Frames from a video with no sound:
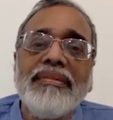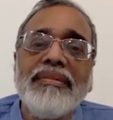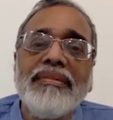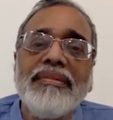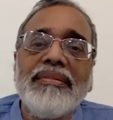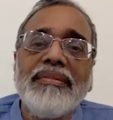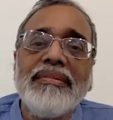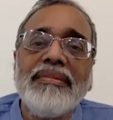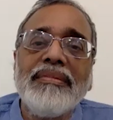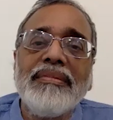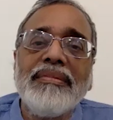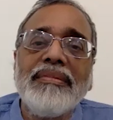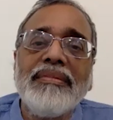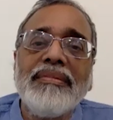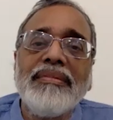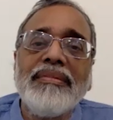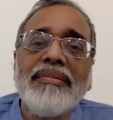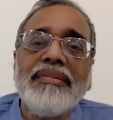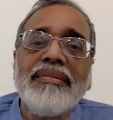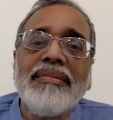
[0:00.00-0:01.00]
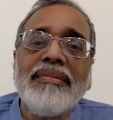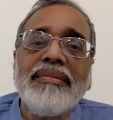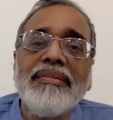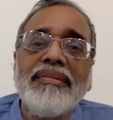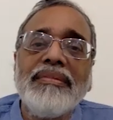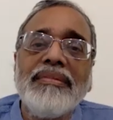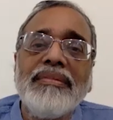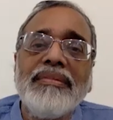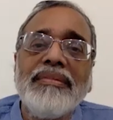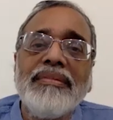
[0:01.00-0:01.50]

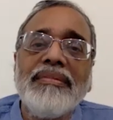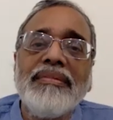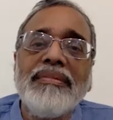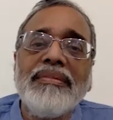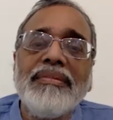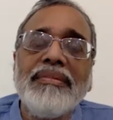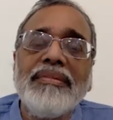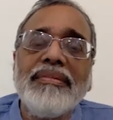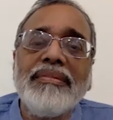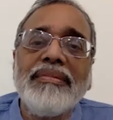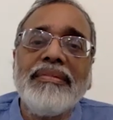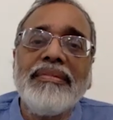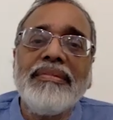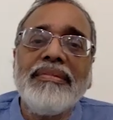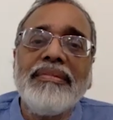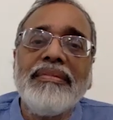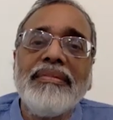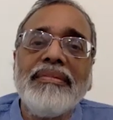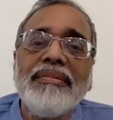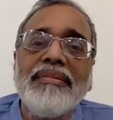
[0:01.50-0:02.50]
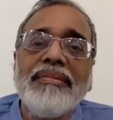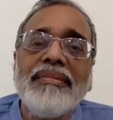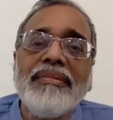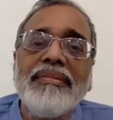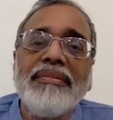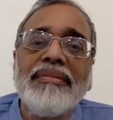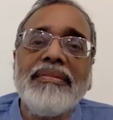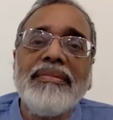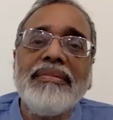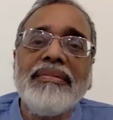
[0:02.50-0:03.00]

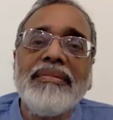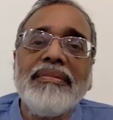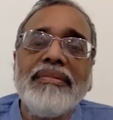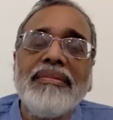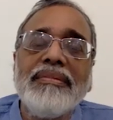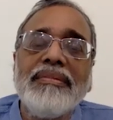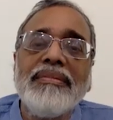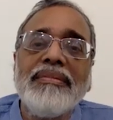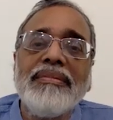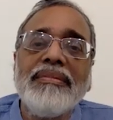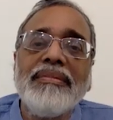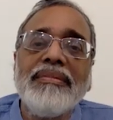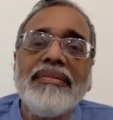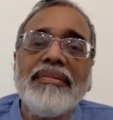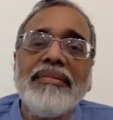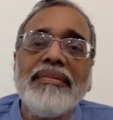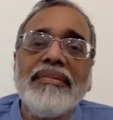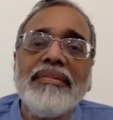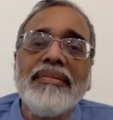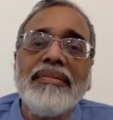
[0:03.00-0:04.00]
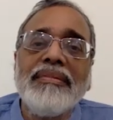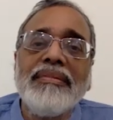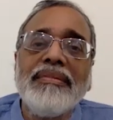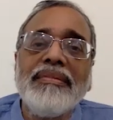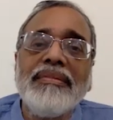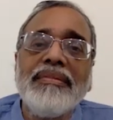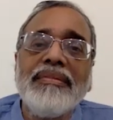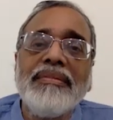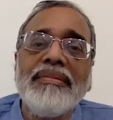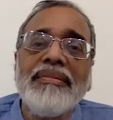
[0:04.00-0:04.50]

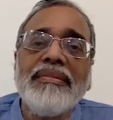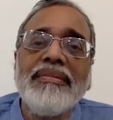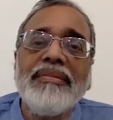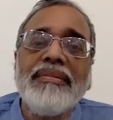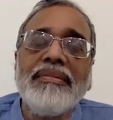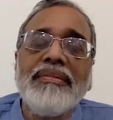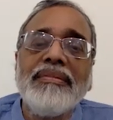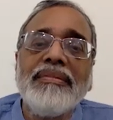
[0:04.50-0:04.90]
No words are spoken by the person on screen.